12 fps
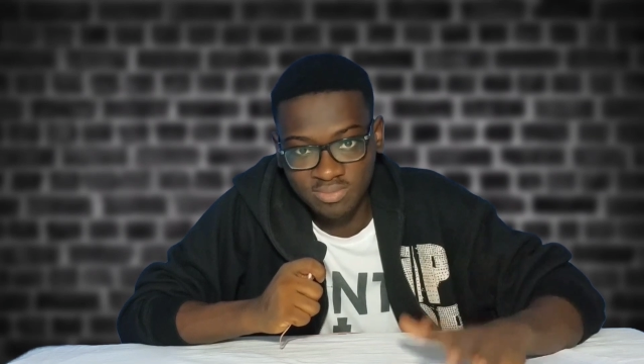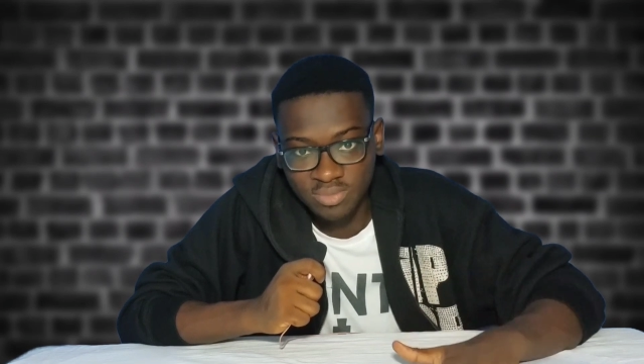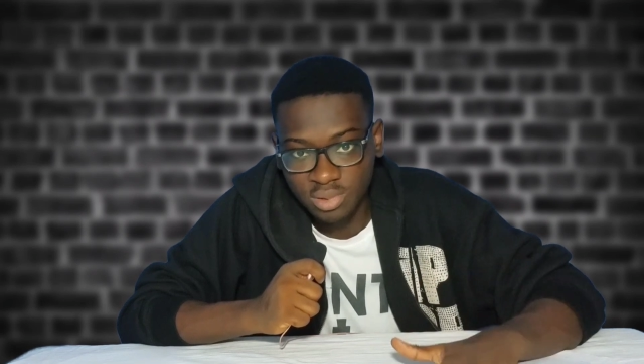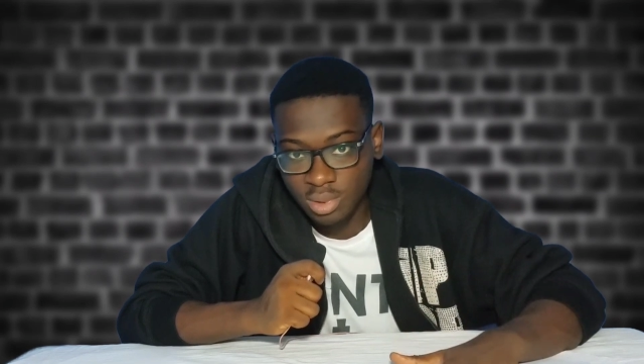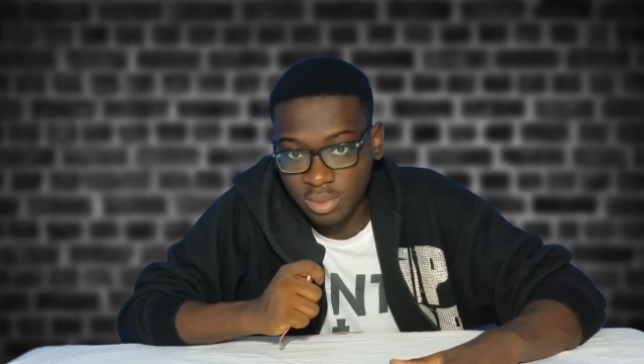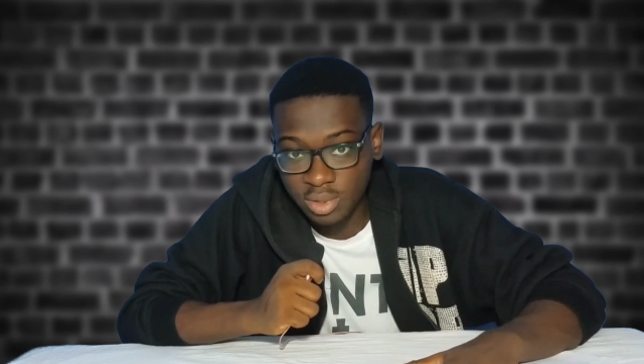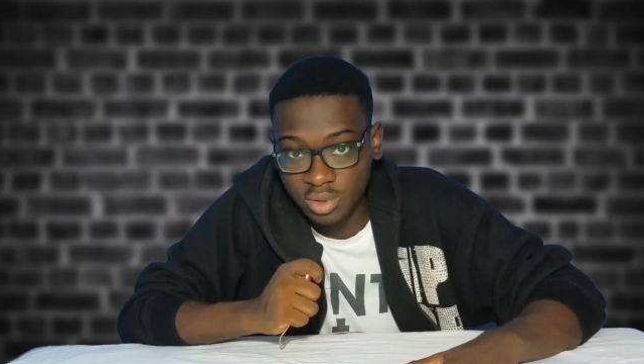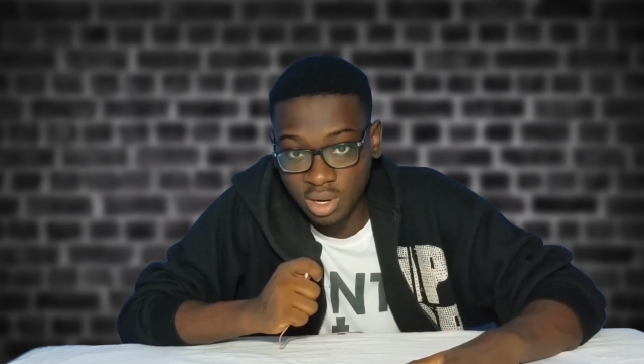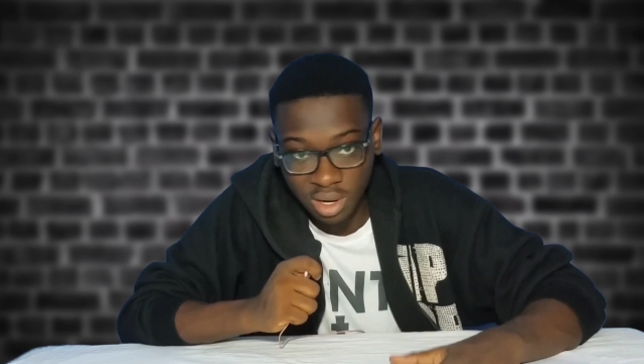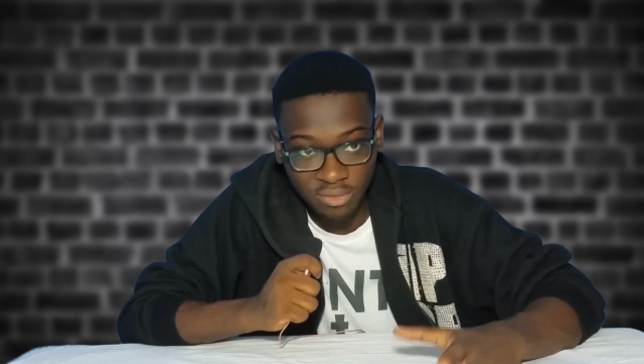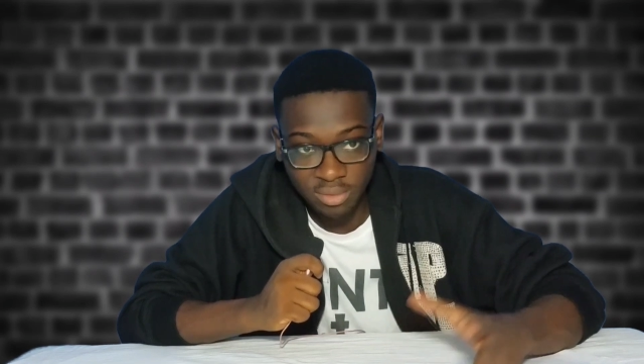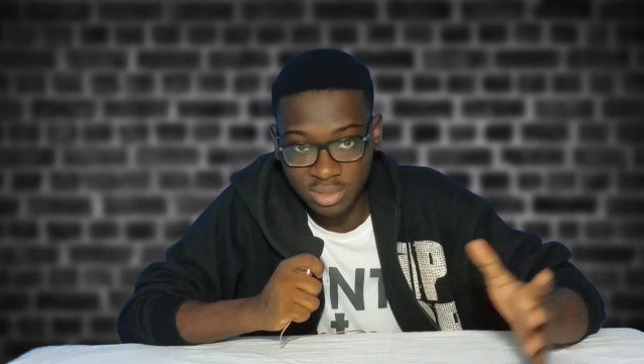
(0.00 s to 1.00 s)
probably don't
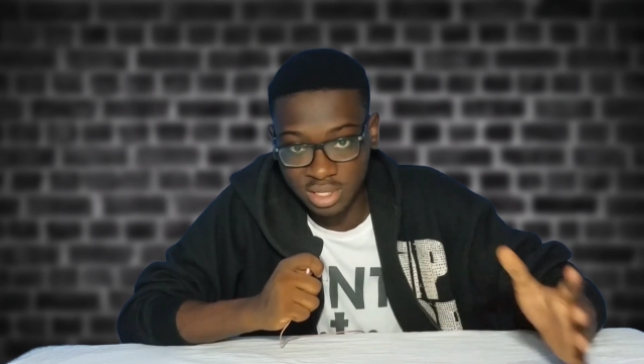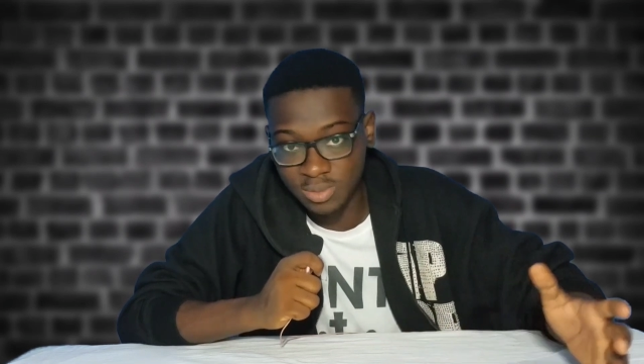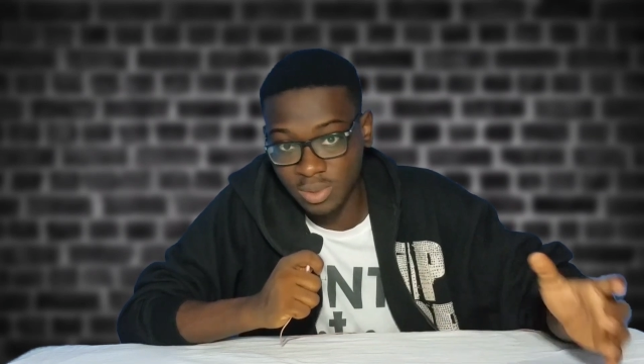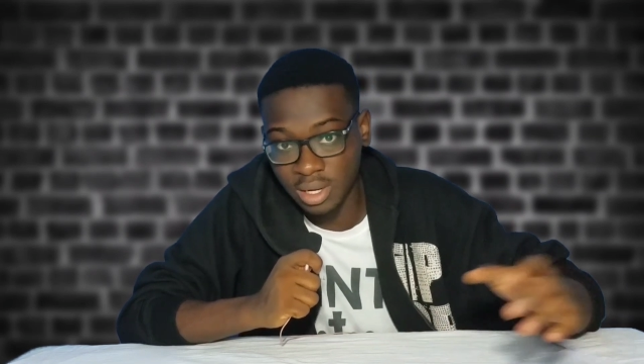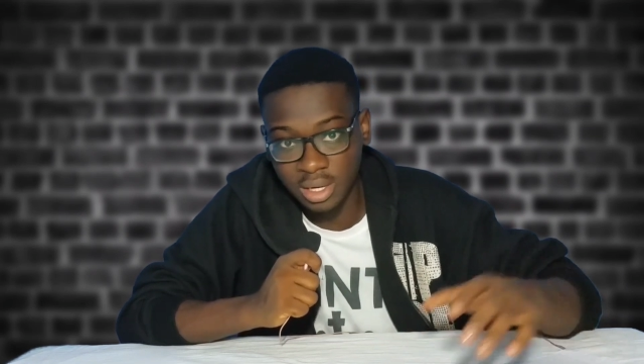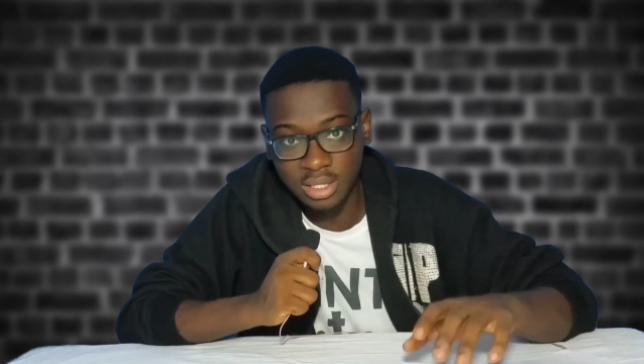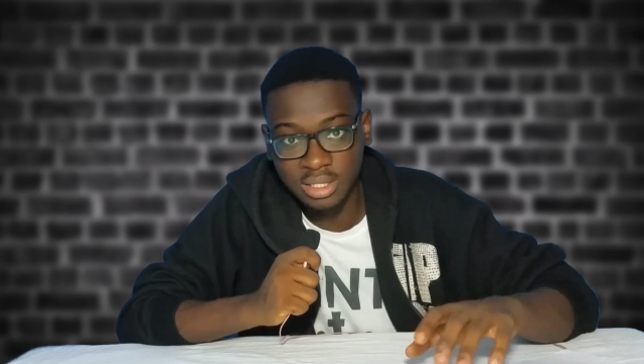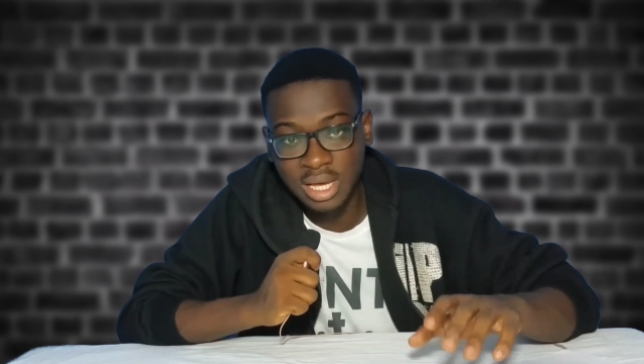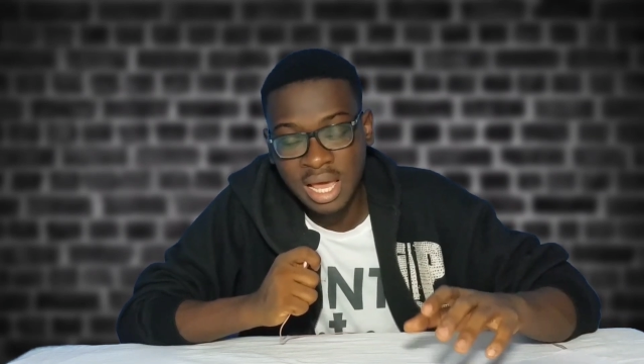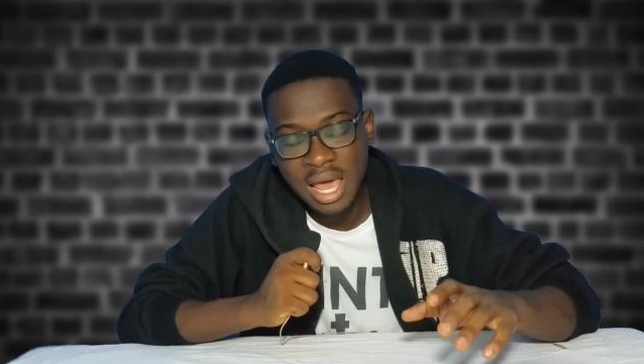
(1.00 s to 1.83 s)
come from this planet.